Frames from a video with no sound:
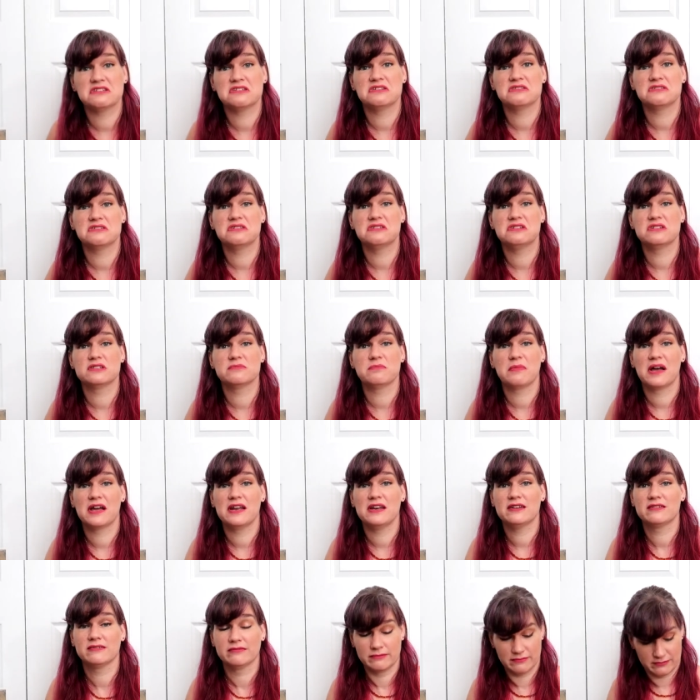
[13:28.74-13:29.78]
is as good as
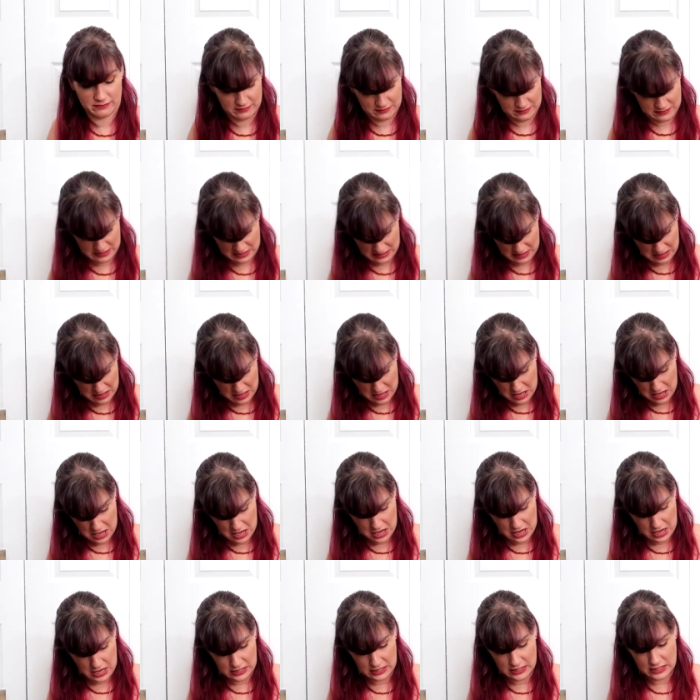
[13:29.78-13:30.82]
mine.
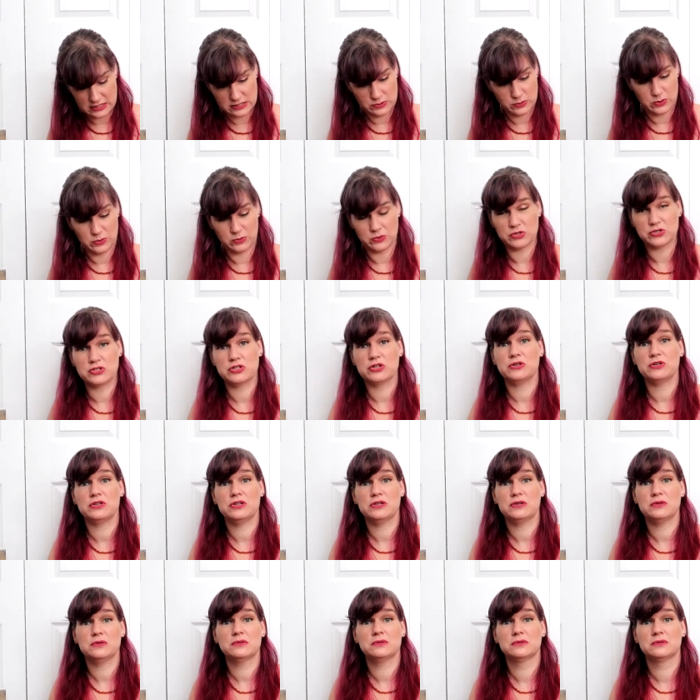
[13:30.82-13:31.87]
I guess we will show
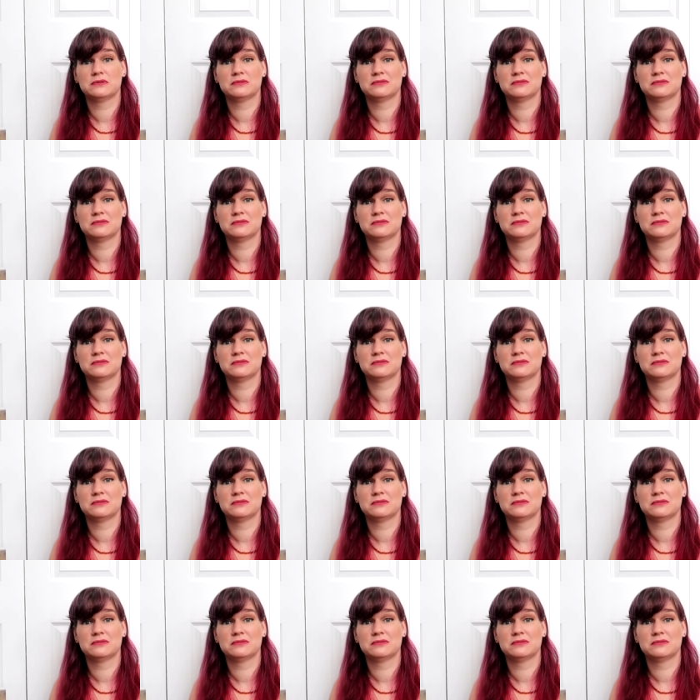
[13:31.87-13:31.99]
you